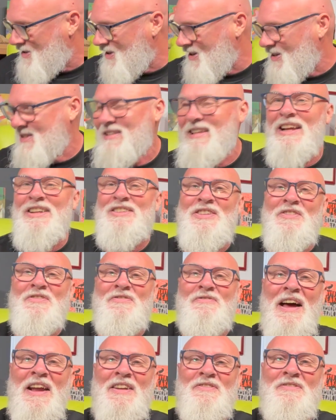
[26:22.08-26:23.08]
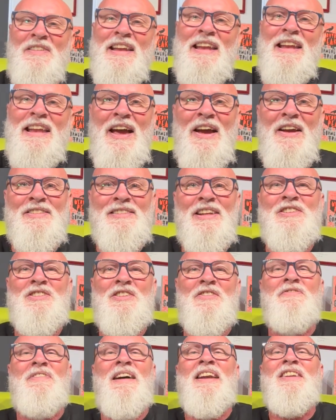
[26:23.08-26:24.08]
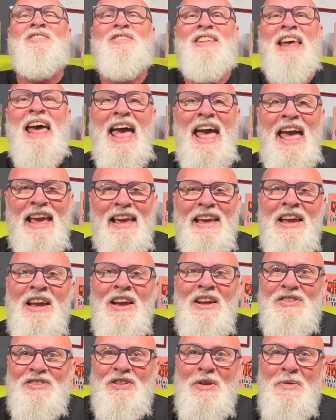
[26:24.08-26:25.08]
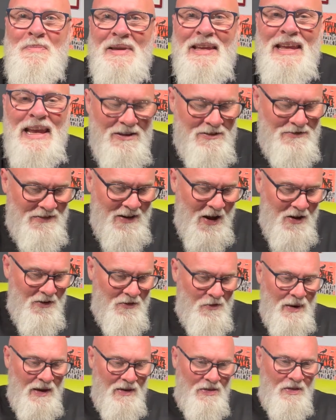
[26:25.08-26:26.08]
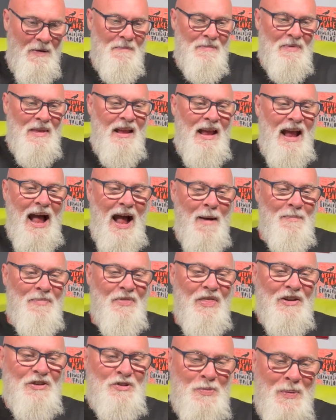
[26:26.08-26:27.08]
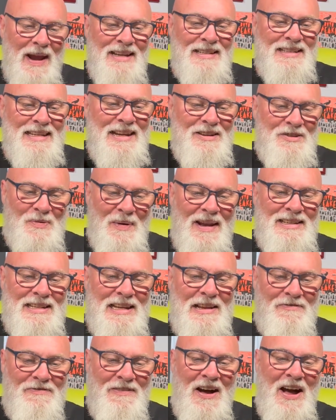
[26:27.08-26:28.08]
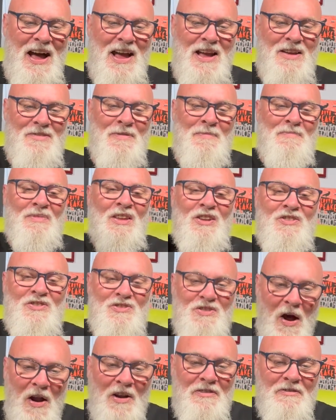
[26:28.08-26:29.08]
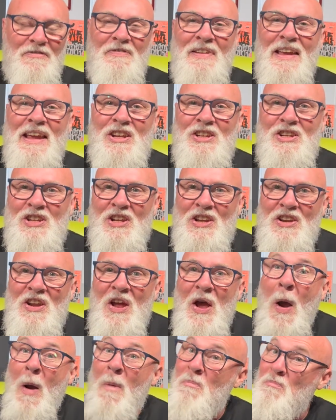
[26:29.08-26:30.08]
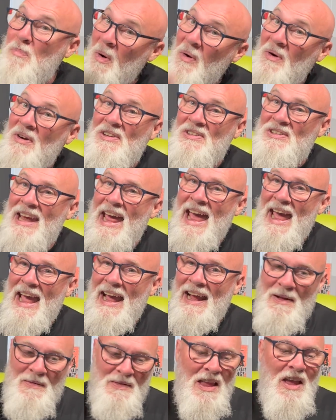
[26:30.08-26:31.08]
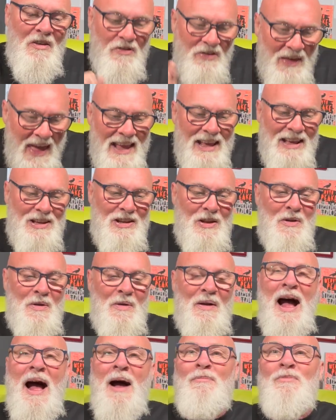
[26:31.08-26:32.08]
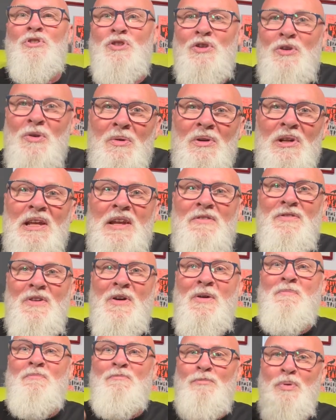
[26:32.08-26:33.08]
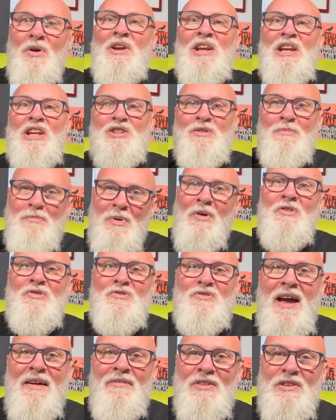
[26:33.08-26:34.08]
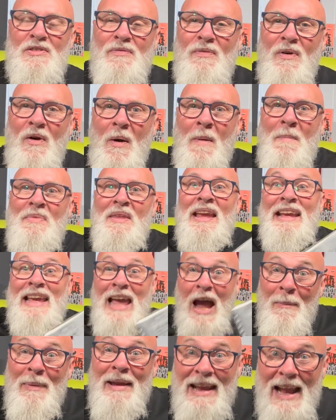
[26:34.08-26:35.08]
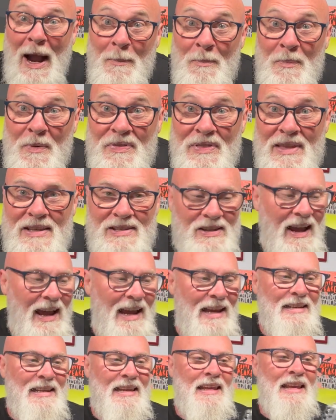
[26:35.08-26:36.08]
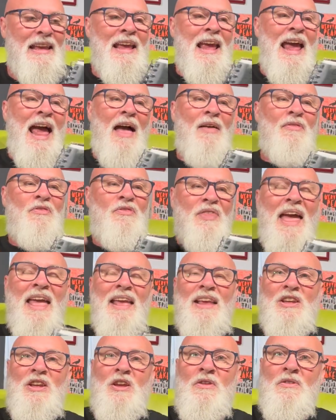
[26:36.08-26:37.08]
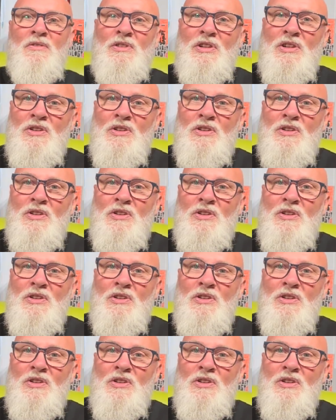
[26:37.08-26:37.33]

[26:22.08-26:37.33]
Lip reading: just such a fun video, such a fun tag to be involved with. The 2025 Nonfiction Book Tag. Thank you, Julie from Bookish Book Travels for coming up with this idea, and thank you to